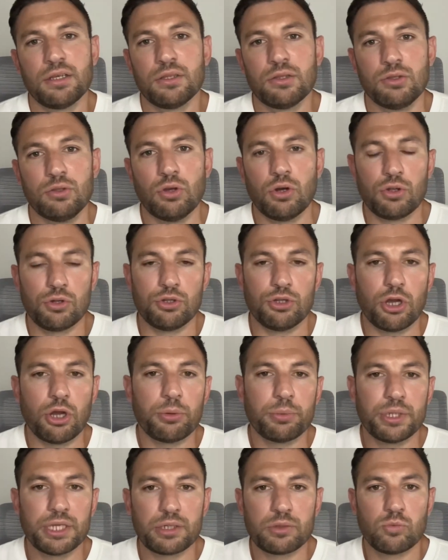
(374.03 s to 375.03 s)
not
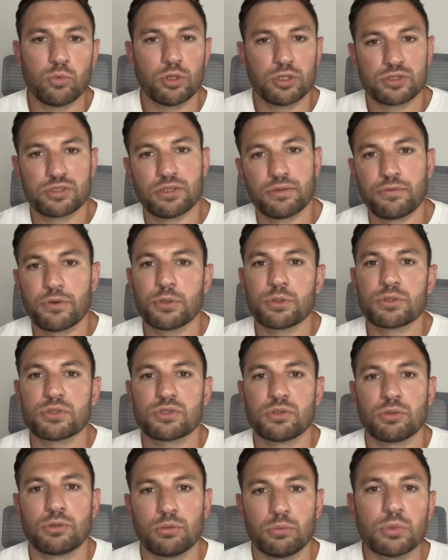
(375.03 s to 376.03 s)
knowing what to focus
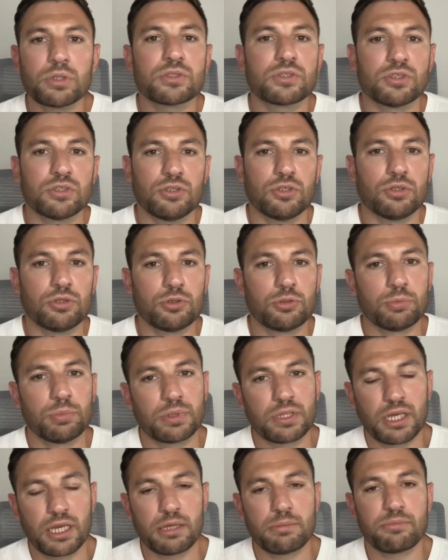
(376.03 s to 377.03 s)
on and what to do
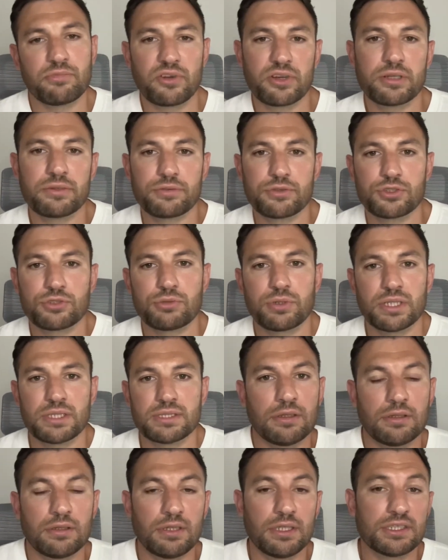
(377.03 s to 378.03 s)
became very frustrating.
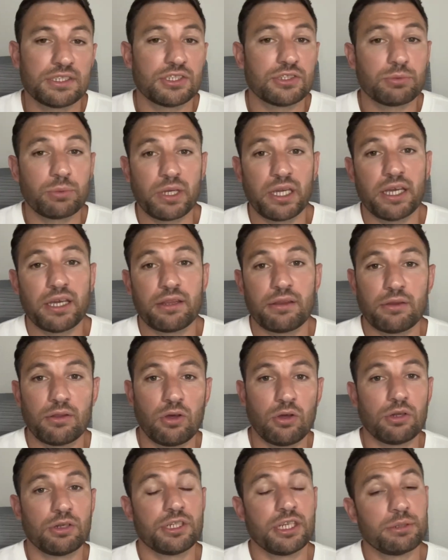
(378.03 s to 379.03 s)
This is where the
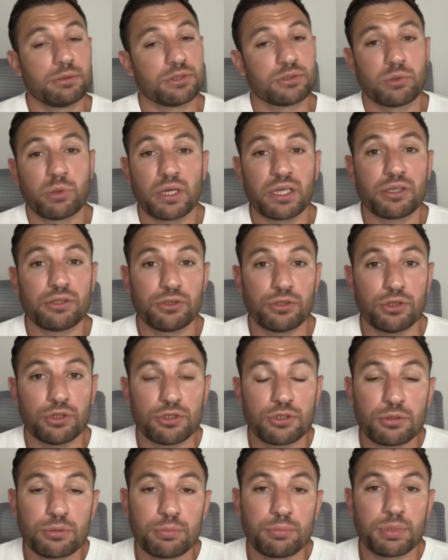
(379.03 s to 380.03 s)
holiday was quite good,
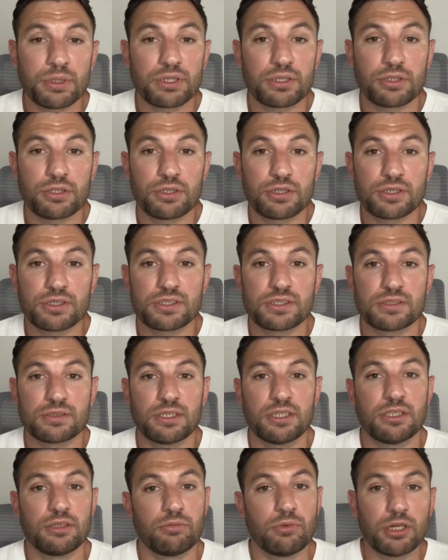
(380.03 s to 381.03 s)
because in
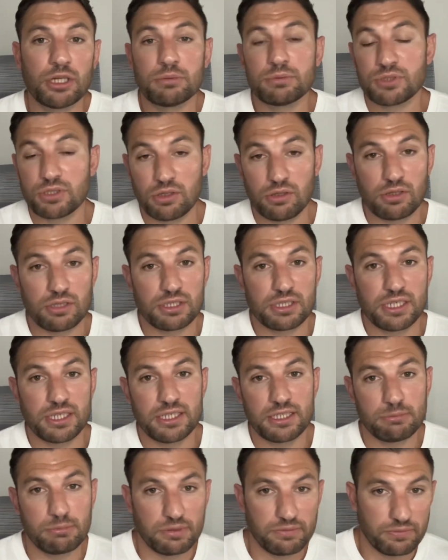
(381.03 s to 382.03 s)
the run up to the holiday
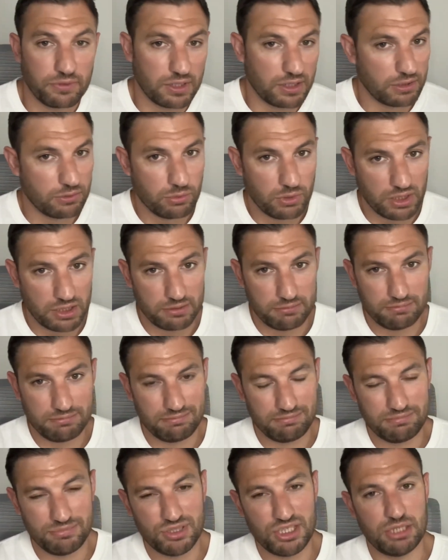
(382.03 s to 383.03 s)
I'd been feeling quite
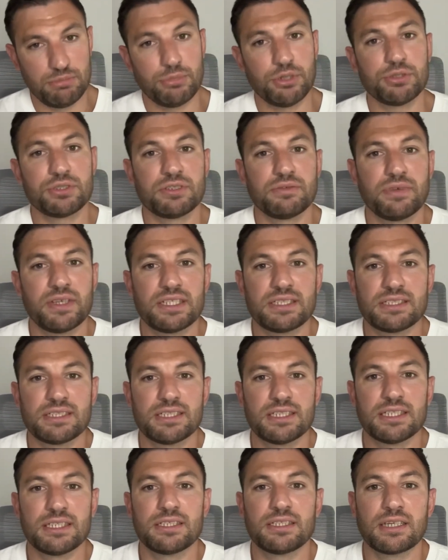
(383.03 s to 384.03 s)

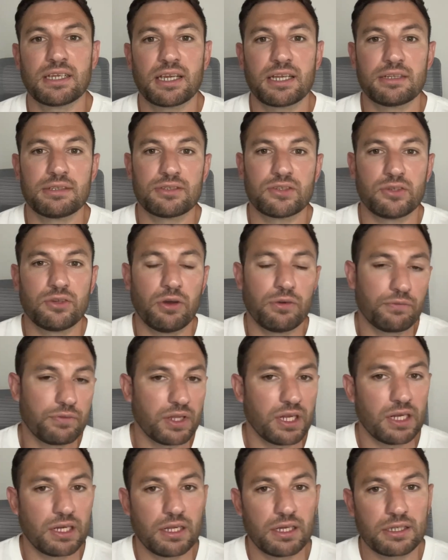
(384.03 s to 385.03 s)
demotivated and not
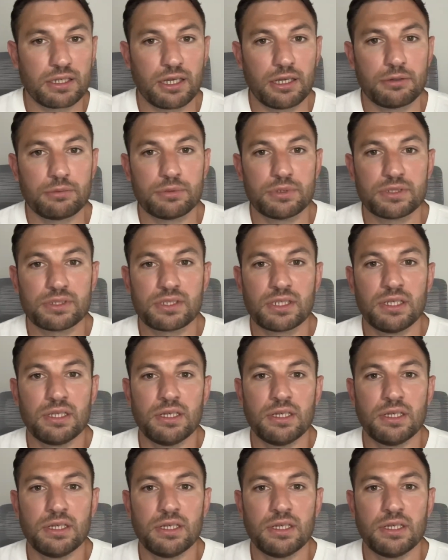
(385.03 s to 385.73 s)
feeling like I was